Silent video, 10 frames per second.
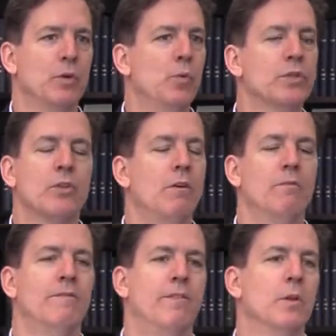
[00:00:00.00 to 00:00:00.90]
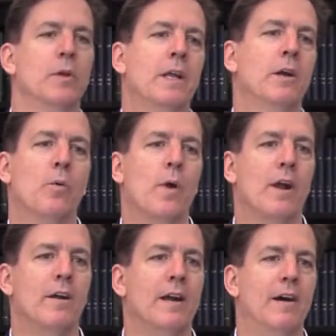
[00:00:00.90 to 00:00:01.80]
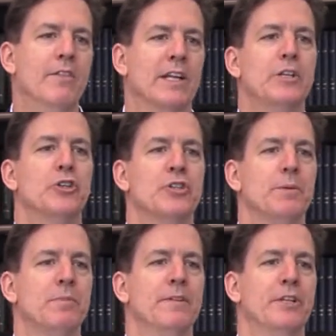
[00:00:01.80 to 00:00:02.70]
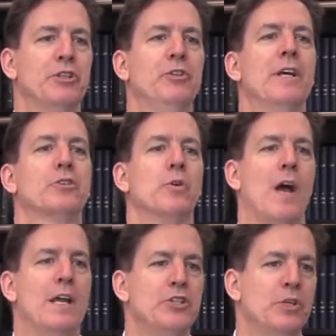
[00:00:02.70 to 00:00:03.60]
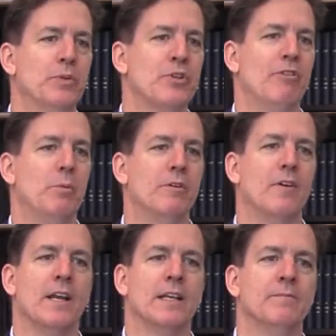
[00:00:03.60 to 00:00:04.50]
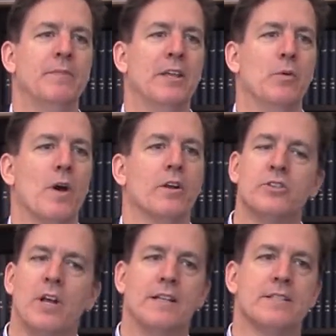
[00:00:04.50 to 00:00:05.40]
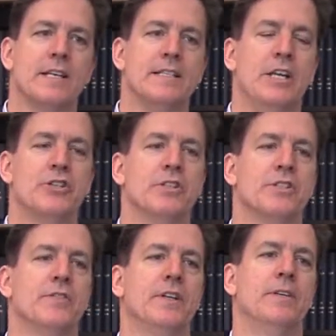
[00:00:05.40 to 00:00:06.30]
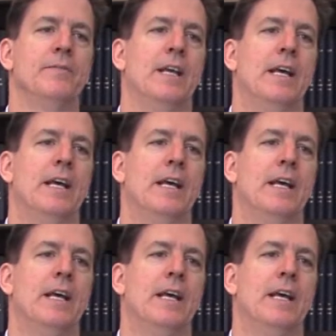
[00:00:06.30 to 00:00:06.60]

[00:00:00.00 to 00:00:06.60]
who was fully aware of the leadership that UNESCO IHE was already providing in the water and sanitation sphere,